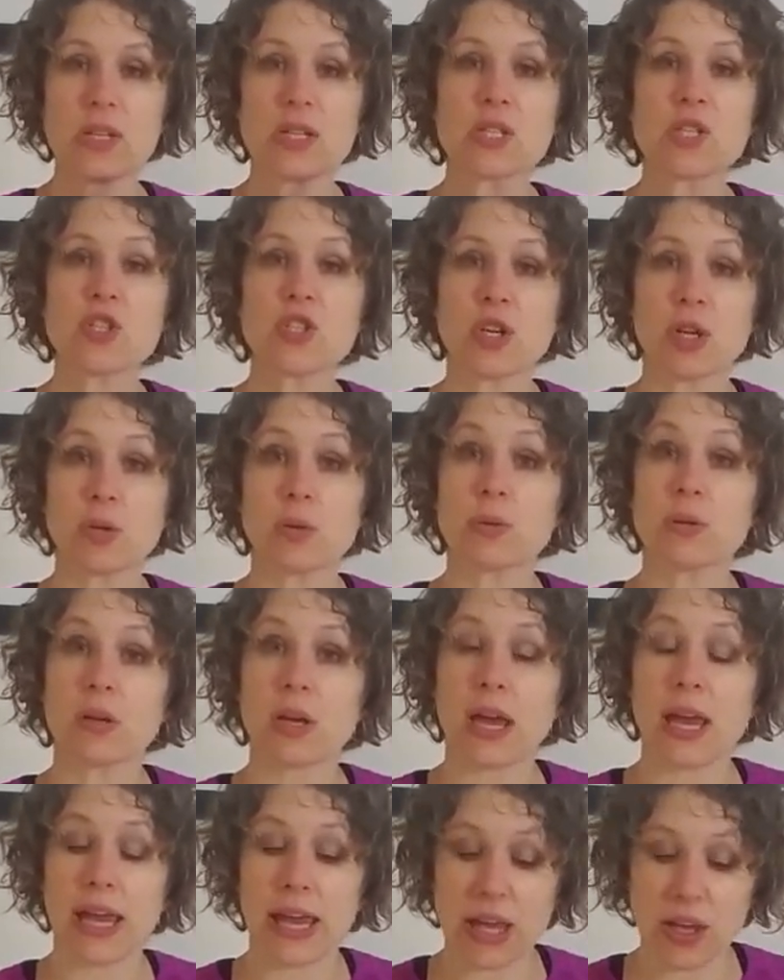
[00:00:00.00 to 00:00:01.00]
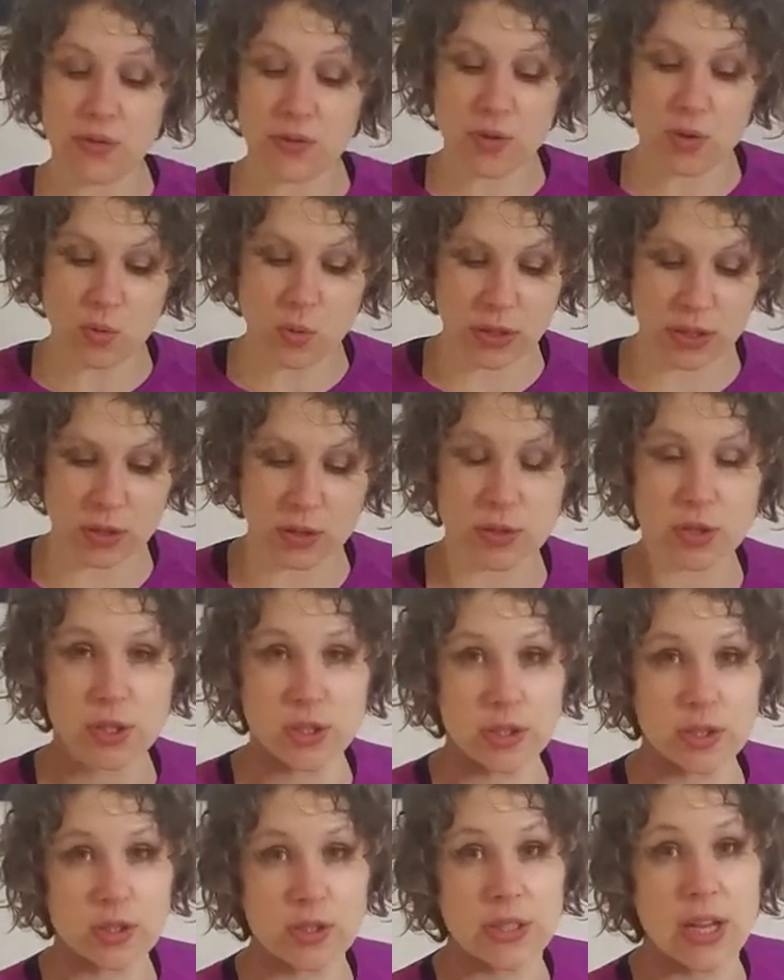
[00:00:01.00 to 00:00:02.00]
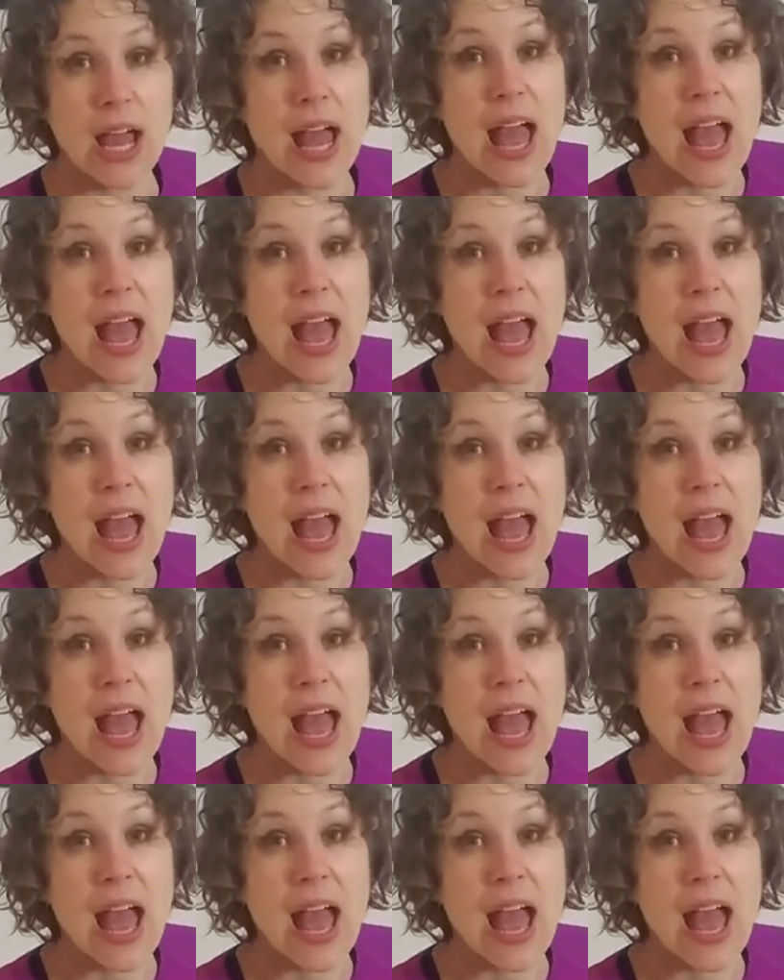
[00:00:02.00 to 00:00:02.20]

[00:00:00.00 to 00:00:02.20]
So if you want to learn